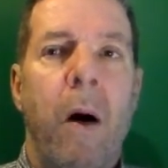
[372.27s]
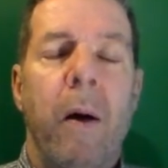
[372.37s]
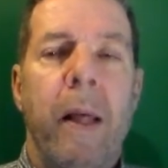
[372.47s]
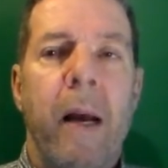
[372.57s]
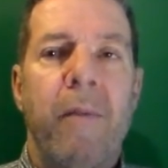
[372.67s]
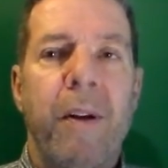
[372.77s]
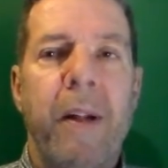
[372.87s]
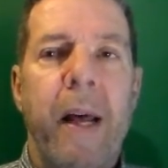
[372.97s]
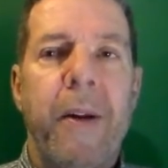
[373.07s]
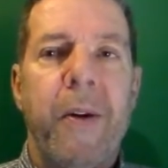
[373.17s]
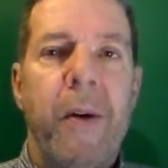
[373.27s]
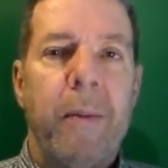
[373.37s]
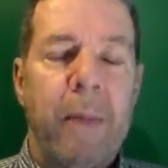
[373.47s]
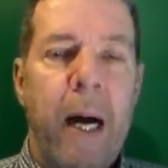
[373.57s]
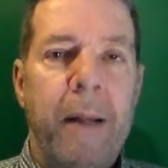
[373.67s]
All he ever said to
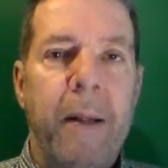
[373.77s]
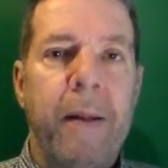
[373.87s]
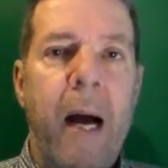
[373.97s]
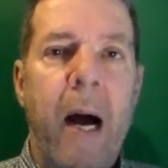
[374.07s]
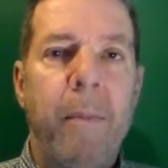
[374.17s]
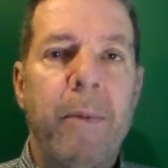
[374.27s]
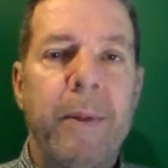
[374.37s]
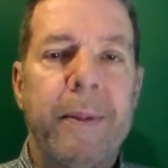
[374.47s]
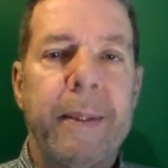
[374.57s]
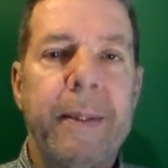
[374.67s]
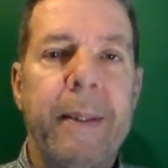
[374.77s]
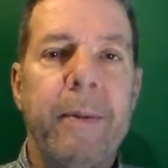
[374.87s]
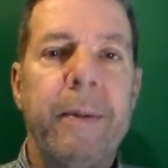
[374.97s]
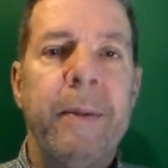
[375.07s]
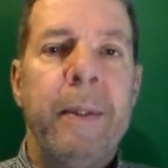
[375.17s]
him lots of times was just he
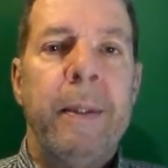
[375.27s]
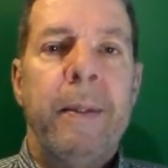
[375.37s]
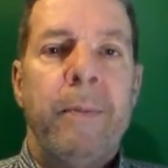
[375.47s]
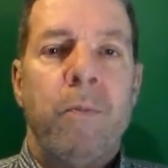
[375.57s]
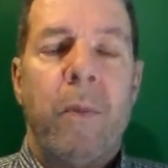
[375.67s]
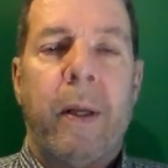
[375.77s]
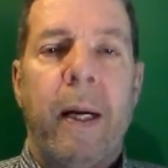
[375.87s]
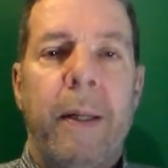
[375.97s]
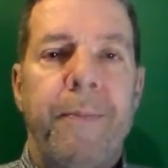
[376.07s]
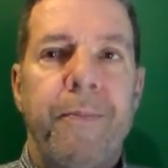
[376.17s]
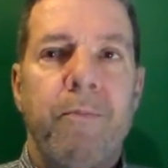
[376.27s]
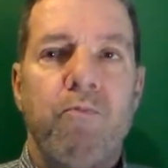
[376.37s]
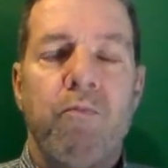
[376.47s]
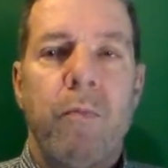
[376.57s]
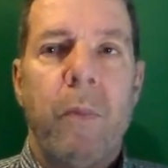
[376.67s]
would
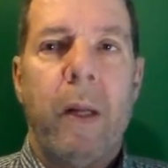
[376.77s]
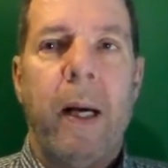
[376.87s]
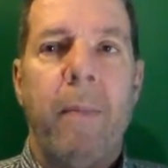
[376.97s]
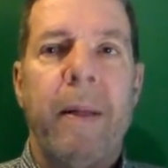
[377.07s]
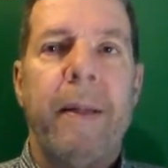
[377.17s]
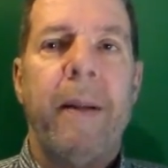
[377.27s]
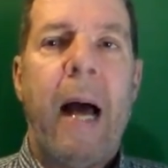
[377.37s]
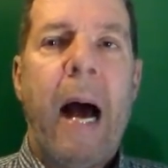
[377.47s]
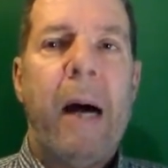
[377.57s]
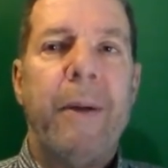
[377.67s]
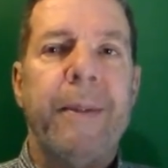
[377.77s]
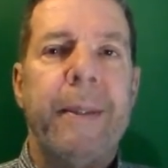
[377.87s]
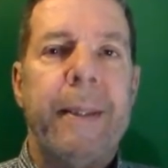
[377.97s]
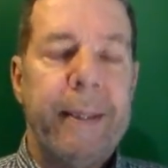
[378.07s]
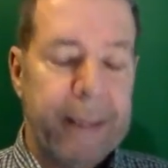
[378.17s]
come into the house
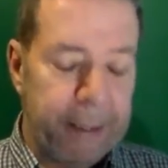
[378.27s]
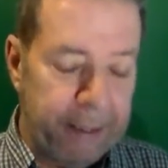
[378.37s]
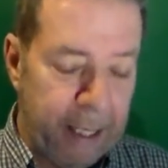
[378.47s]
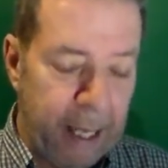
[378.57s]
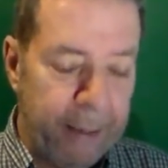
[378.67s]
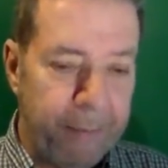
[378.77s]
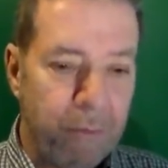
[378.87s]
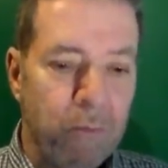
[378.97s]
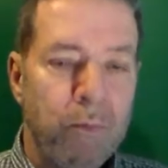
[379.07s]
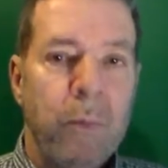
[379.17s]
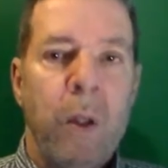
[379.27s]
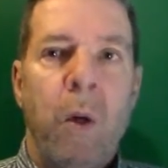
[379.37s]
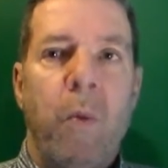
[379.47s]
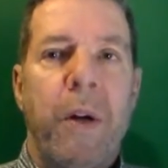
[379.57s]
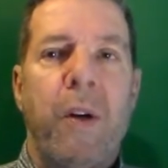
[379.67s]
and then just say,
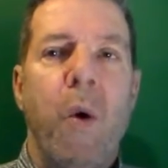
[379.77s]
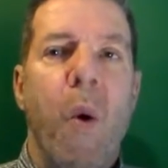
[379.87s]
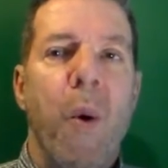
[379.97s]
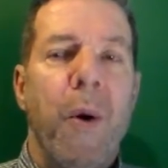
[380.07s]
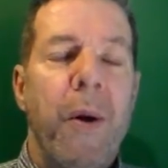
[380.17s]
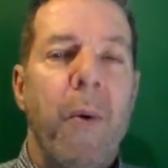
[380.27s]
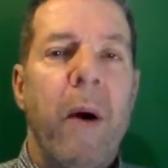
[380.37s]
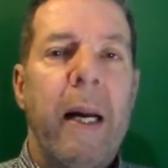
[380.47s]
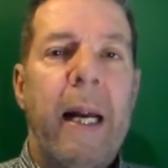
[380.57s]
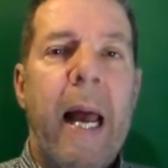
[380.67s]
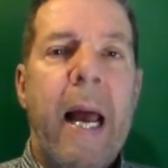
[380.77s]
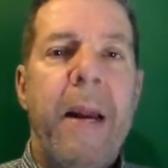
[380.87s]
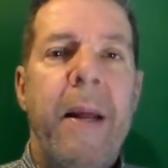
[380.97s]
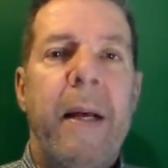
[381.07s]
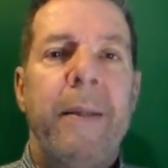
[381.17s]
"Which corner do you want to
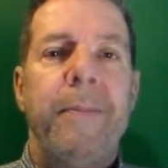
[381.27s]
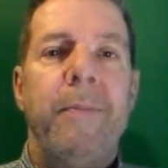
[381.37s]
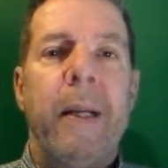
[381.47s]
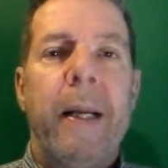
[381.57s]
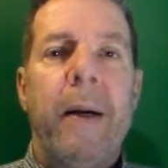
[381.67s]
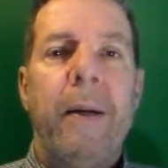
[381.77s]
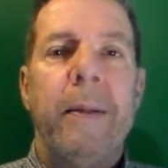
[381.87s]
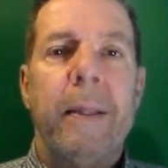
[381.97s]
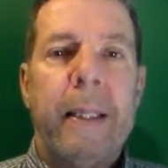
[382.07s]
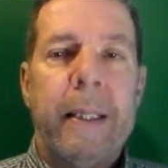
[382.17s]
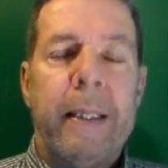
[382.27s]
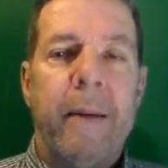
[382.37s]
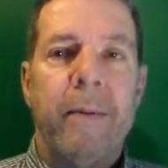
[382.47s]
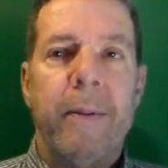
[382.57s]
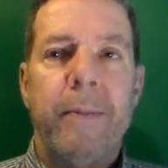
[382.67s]
land in?"
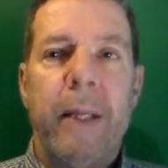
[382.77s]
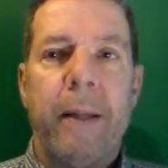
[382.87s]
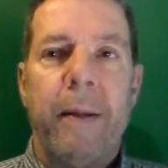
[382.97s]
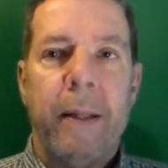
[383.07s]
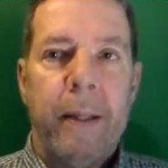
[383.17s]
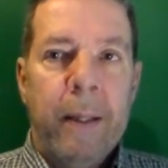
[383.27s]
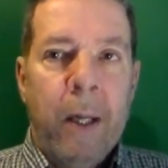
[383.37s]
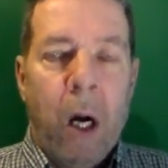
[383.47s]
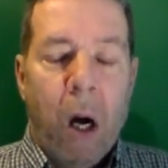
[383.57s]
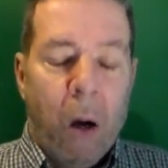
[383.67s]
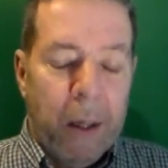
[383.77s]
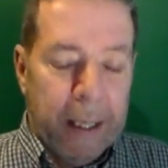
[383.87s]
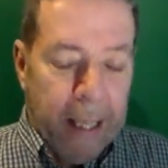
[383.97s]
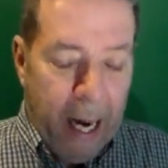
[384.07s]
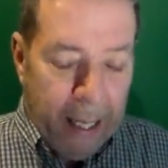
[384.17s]
That's all
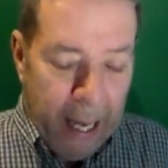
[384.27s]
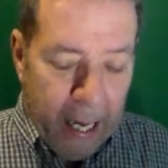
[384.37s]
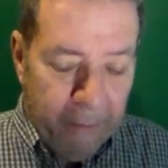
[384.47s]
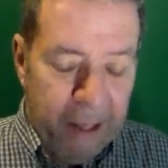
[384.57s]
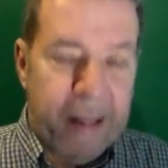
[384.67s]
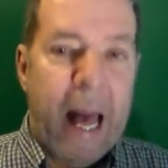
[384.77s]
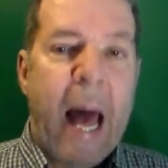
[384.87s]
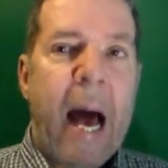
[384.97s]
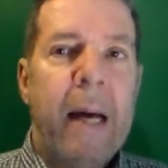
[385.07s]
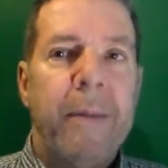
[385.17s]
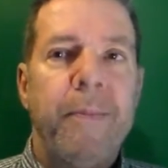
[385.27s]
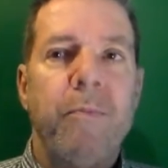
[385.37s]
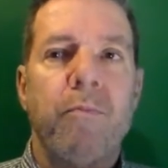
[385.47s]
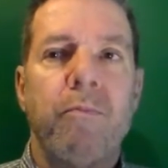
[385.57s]
he got out of his dad.